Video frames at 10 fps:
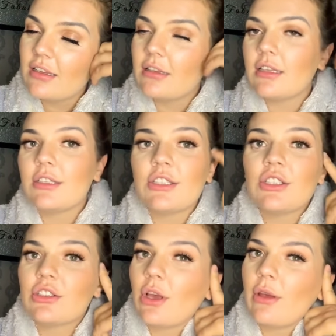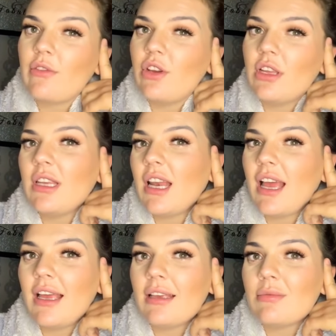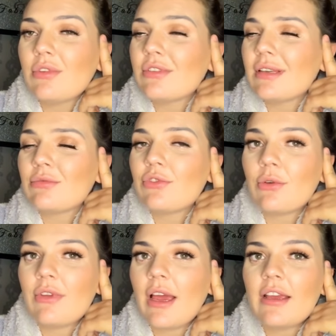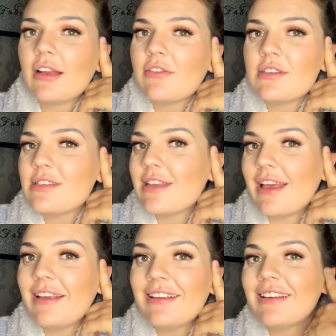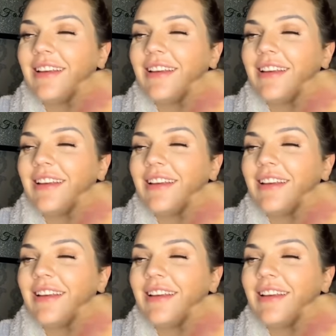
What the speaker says: literally just go have an early night because I'm so tired after today.